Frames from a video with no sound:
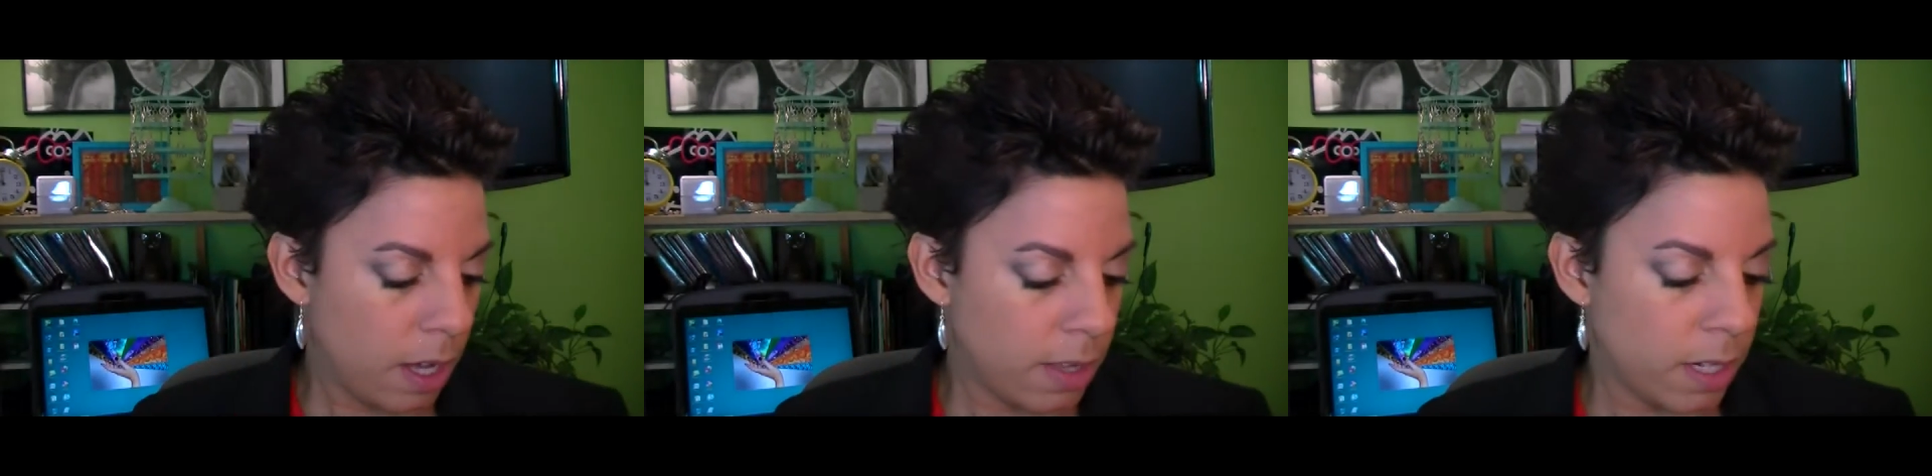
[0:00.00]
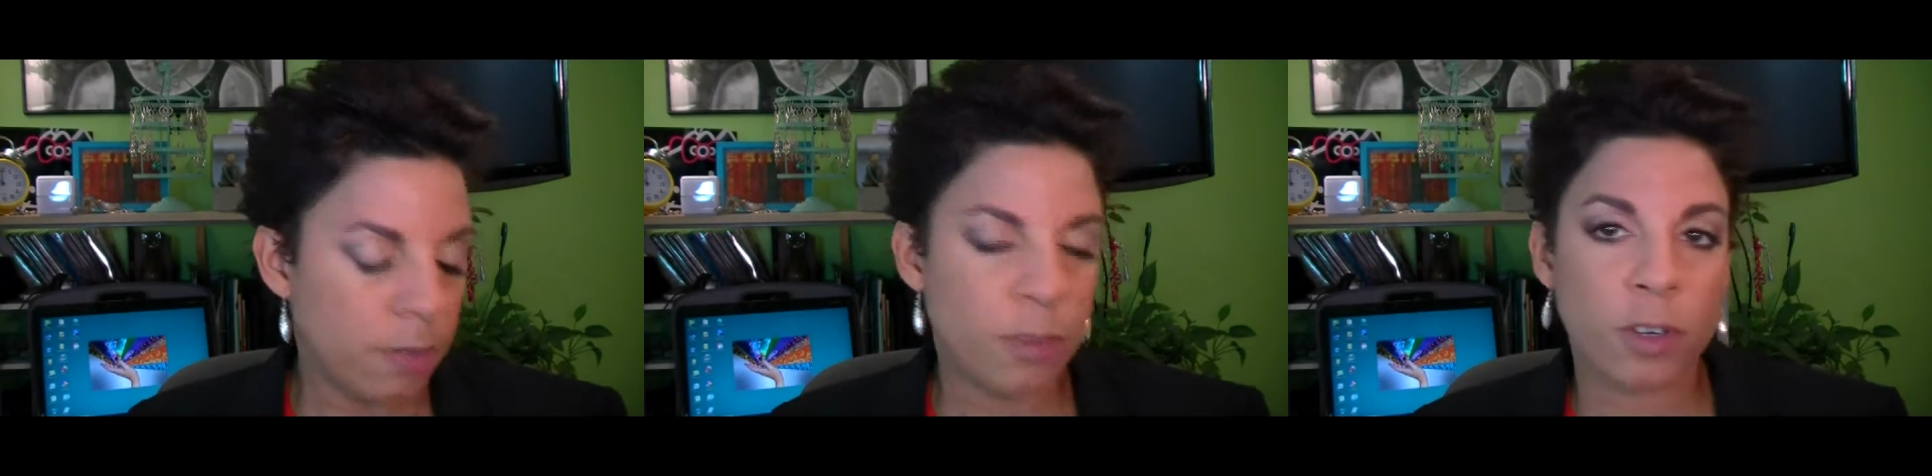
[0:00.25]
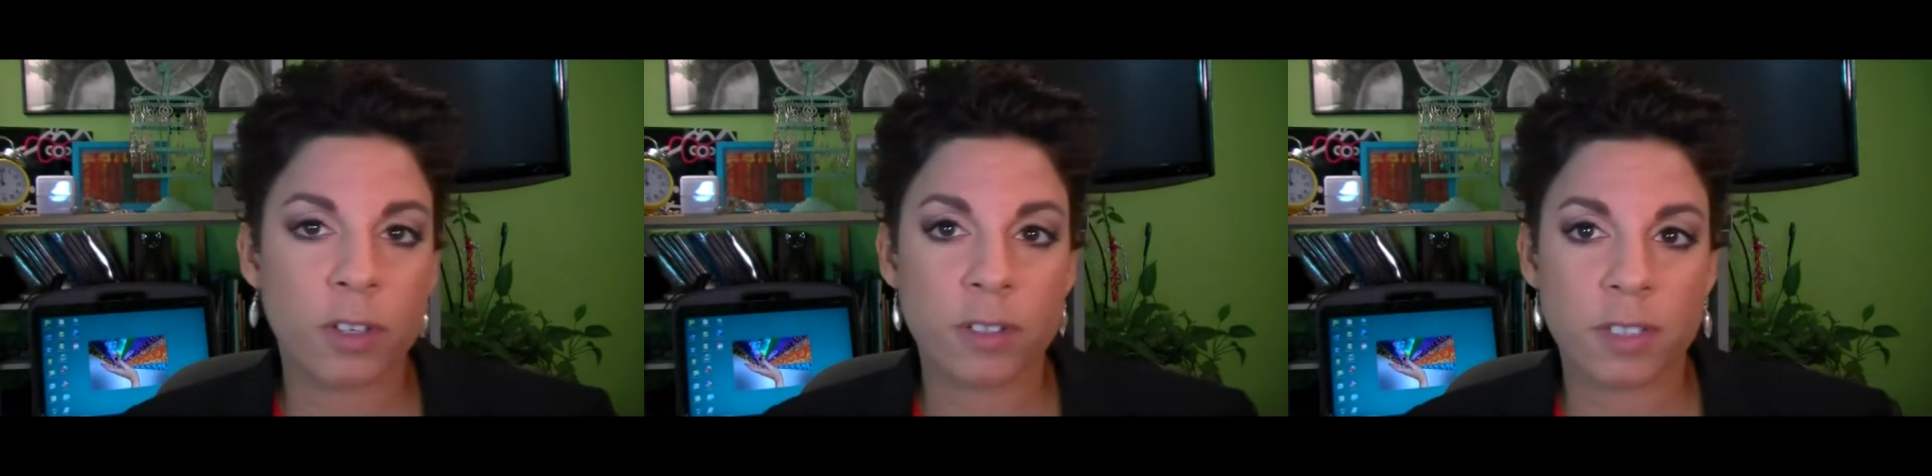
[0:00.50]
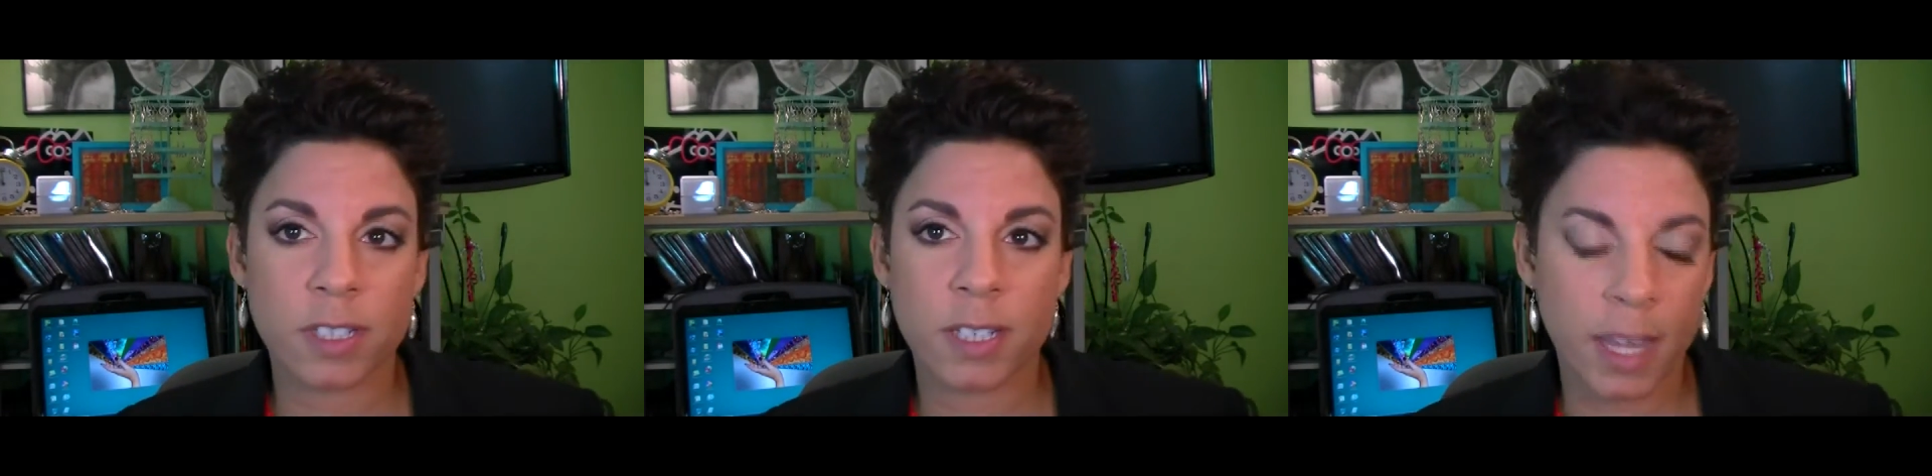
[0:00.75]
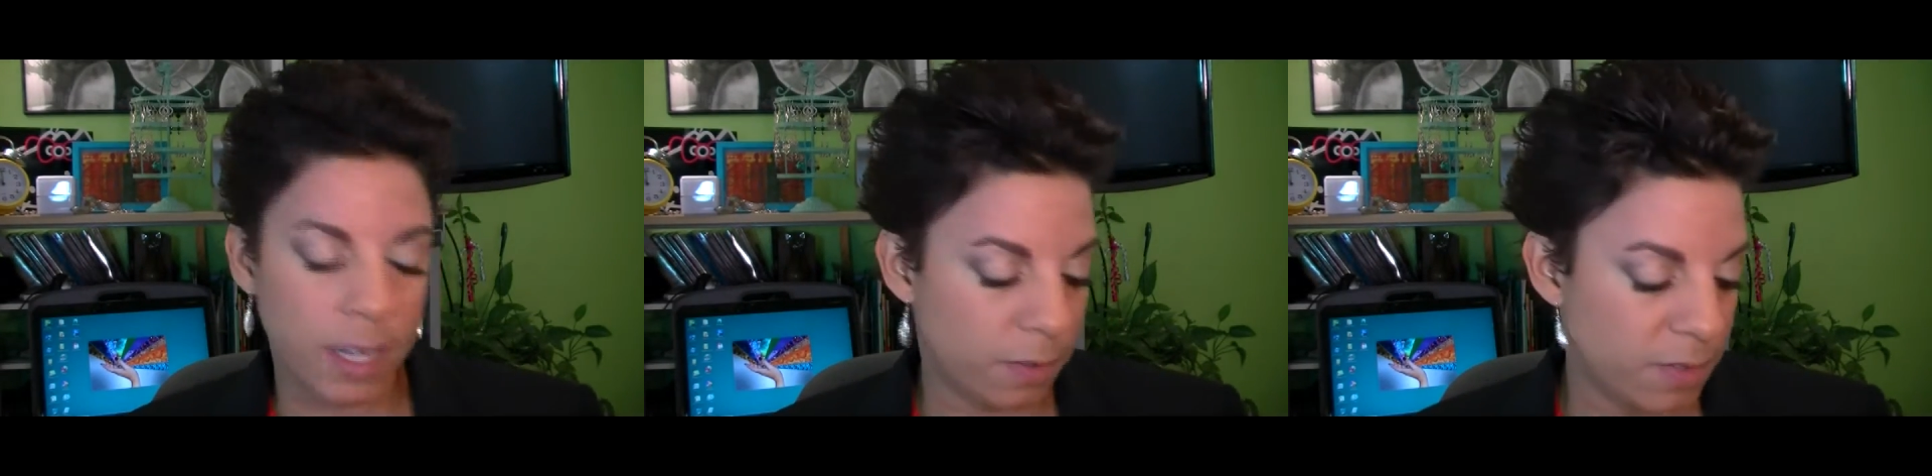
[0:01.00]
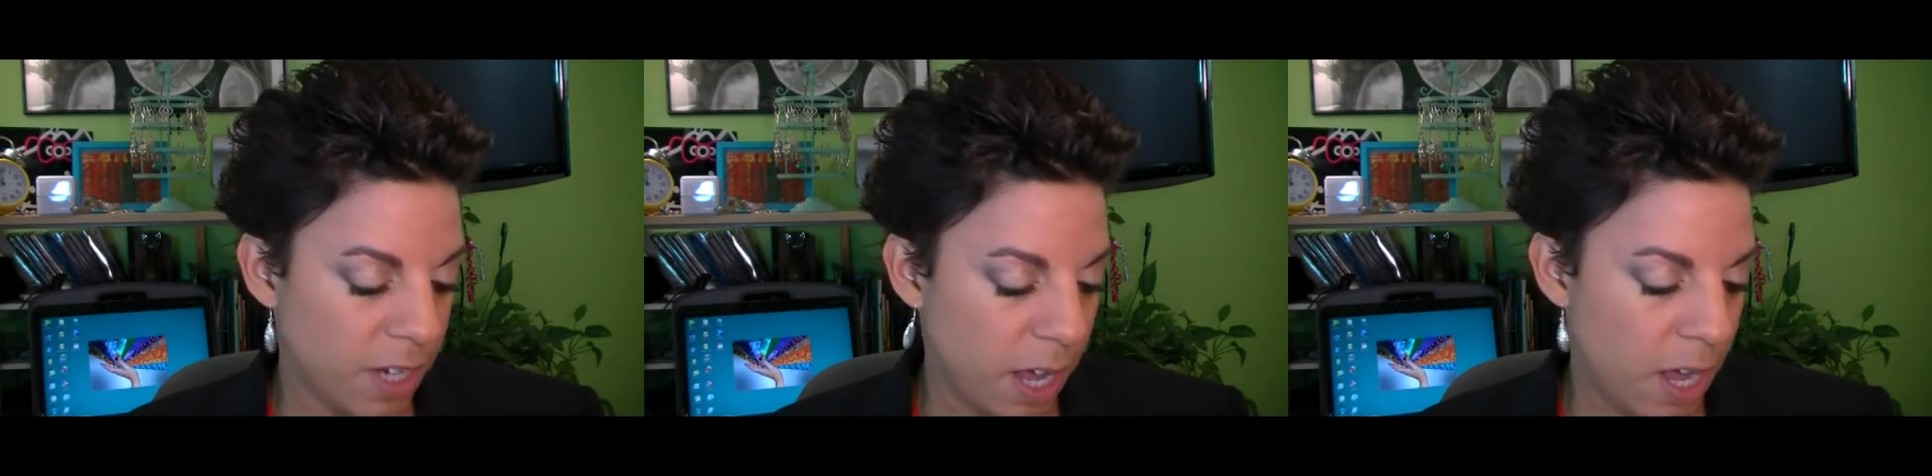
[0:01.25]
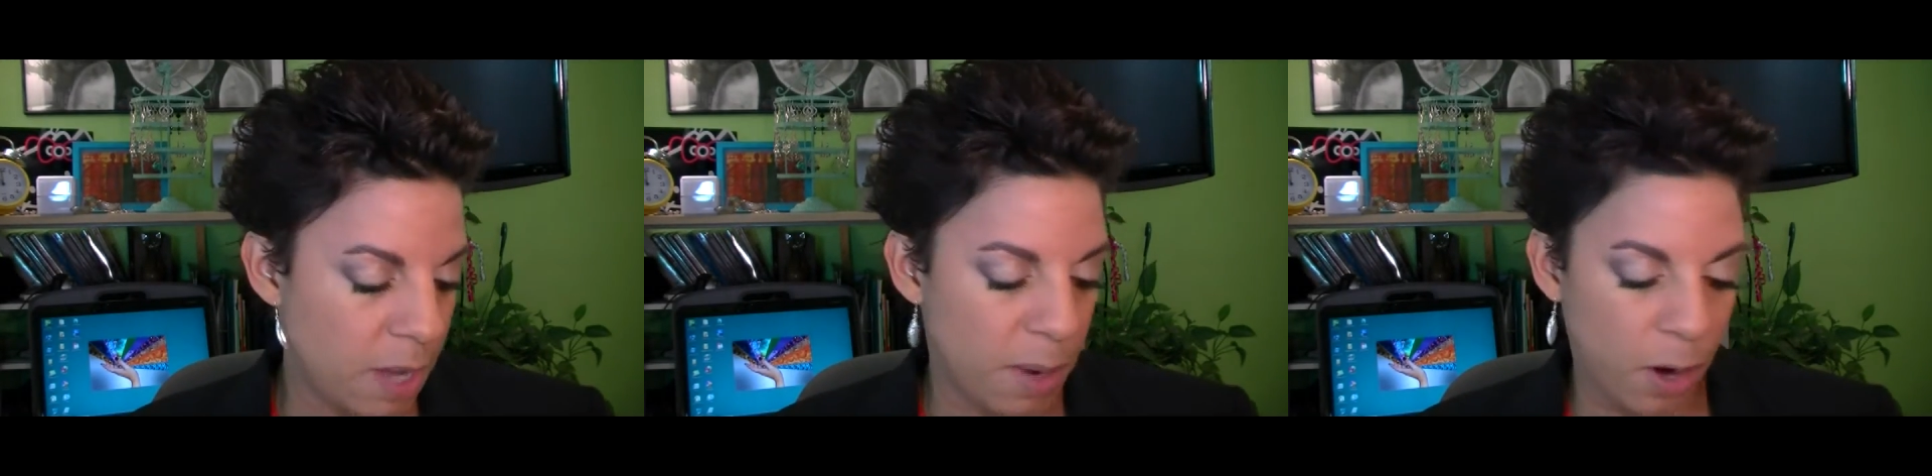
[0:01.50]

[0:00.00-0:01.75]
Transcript: And then for sake of time,